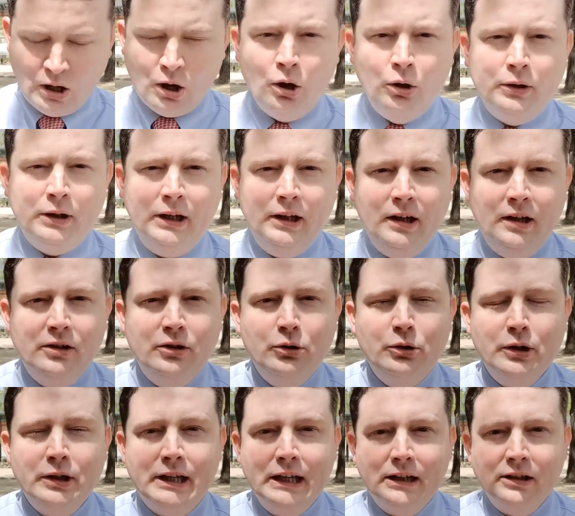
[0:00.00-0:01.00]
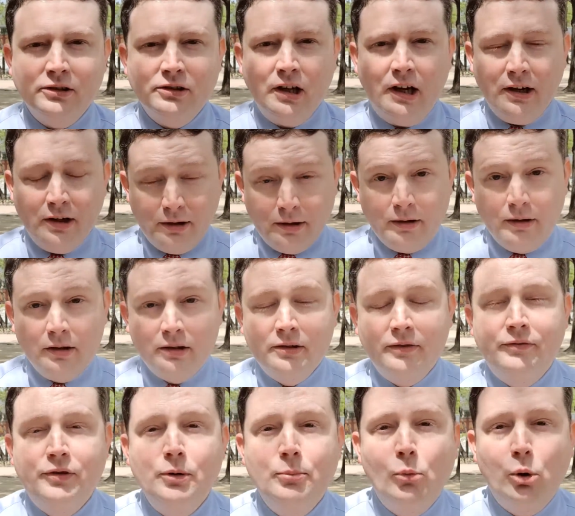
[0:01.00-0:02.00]
Okay, I know you're getting tired. A
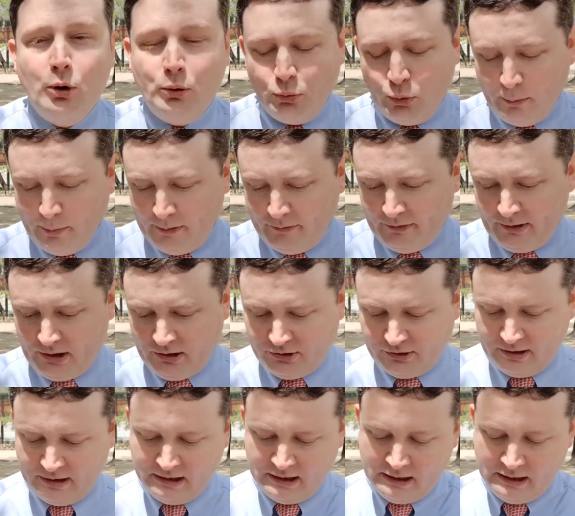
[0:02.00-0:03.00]
few more and we'll be finished.